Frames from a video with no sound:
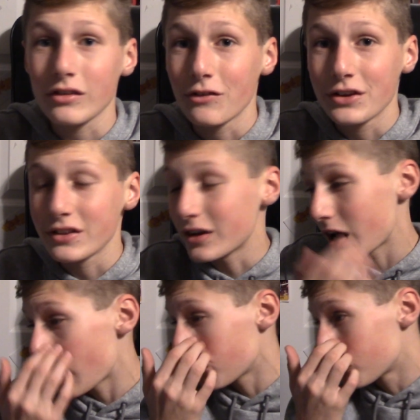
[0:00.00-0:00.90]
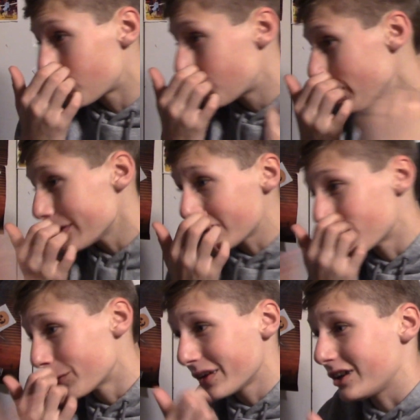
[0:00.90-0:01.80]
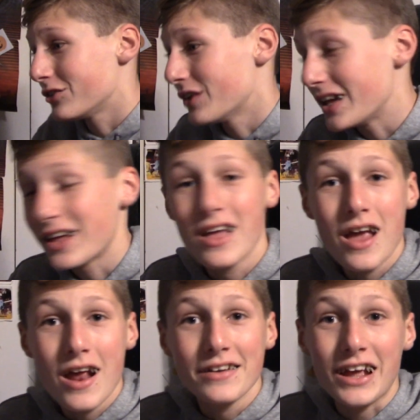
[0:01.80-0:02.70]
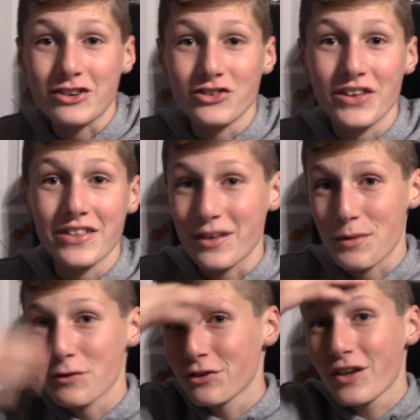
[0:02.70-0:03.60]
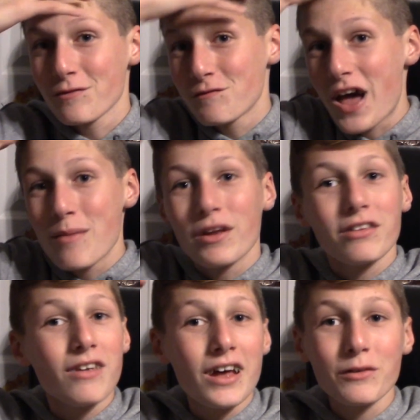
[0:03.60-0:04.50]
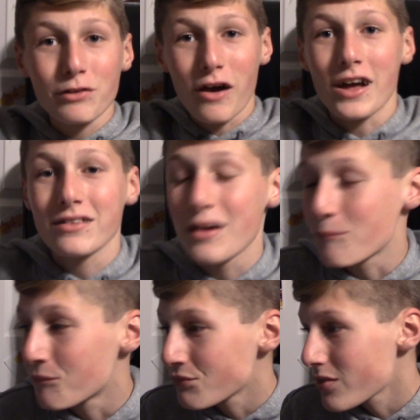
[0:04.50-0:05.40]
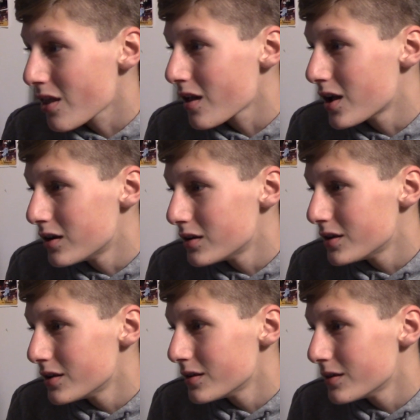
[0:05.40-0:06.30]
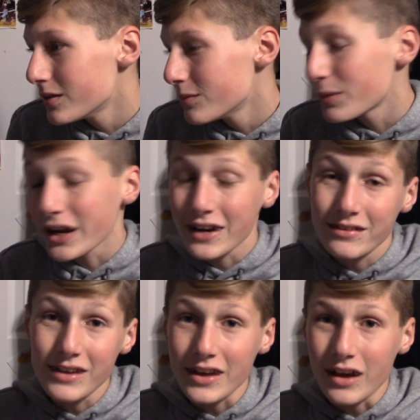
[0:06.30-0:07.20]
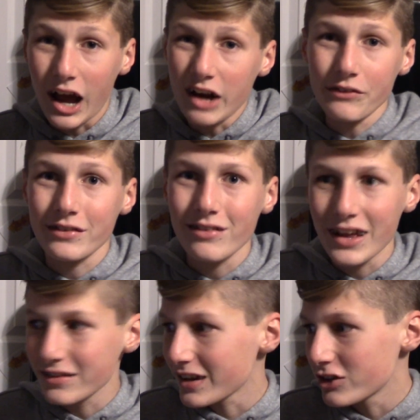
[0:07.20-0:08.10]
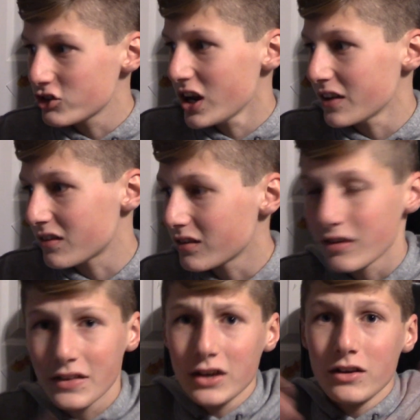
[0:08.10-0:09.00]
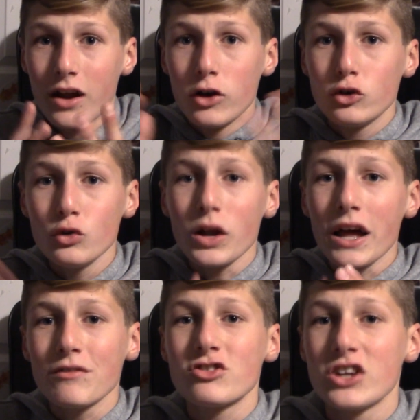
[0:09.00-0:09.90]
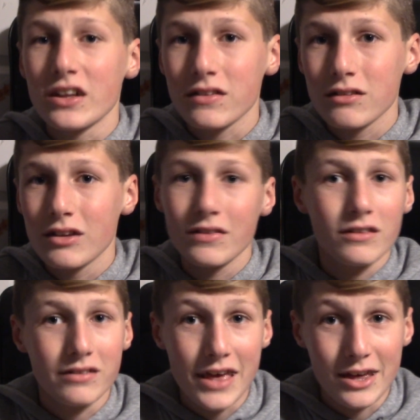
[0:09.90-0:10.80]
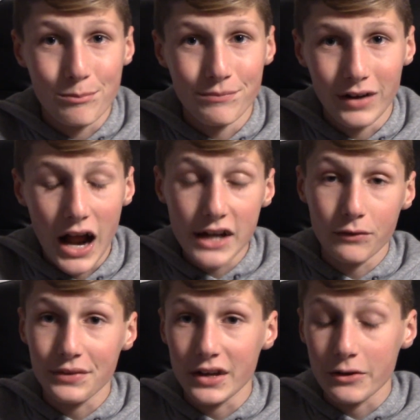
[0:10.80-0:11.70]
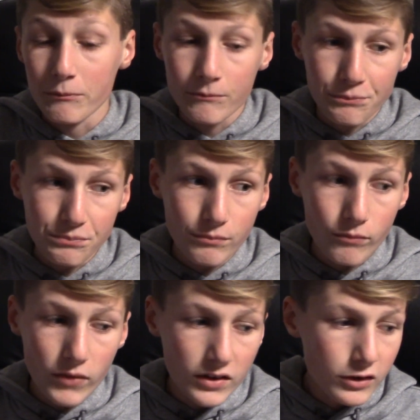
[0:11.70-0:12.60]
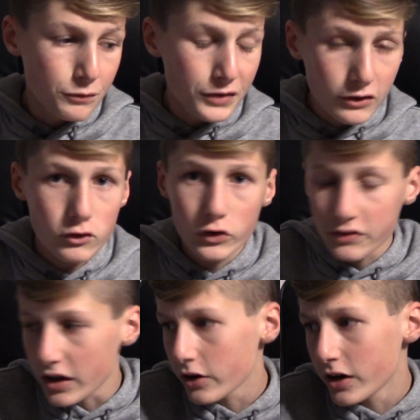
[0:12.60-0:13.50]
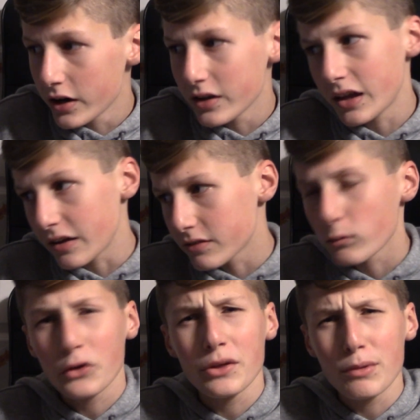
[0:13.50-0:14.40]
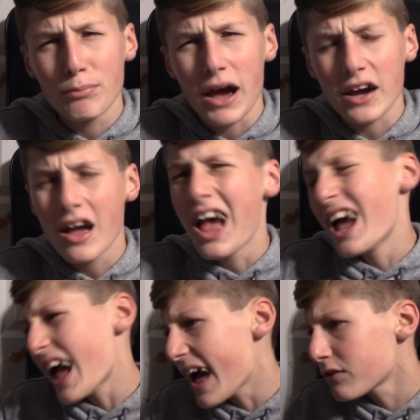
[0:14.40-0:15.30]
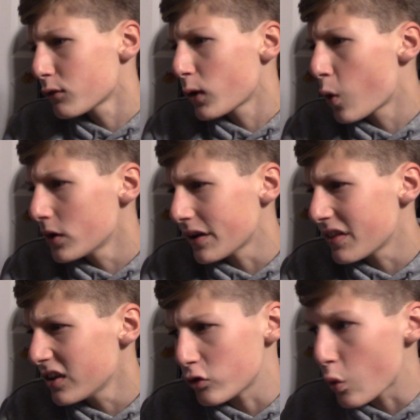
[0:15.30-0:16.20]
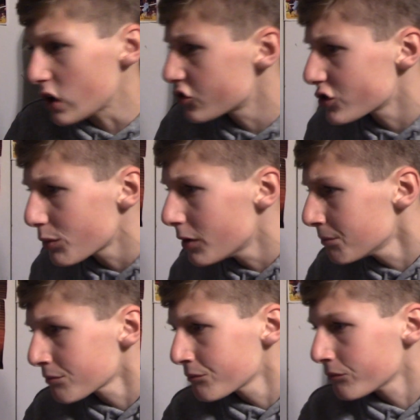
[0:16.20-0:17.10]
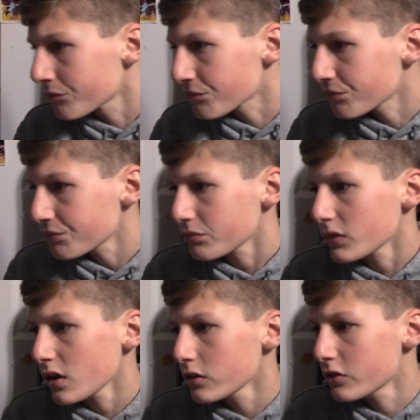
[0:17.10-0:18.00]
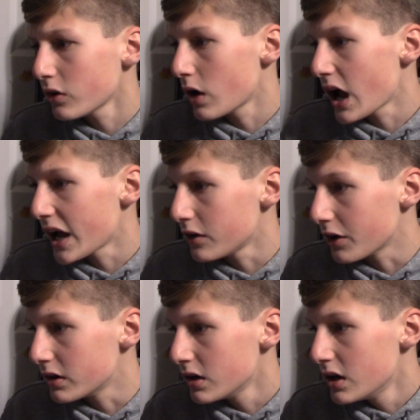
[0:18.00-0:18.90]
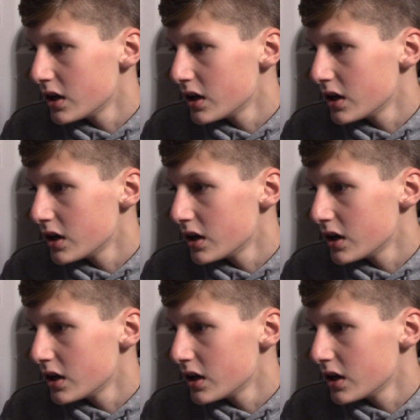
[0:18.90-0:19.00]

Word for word: Aretha. Really, really great national anthem. It was like five minutes long. It was awesome. But I gotta say, I don't think the Lions got a chance. They do not have a chance in this game. I don't think. Did Fields just get hurt? Yes. Will he be back? As of recording, I think he's questionable. So, I don't know.